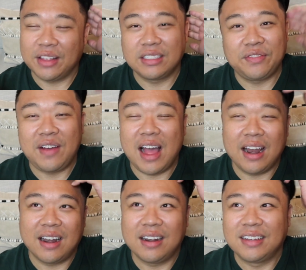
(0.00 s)
There's a
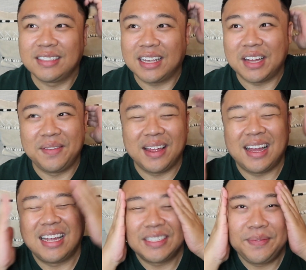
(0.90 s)
fire. And I was like, oh my
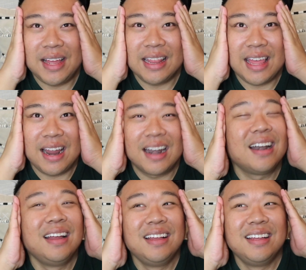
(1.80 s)
gosh, I'm not there.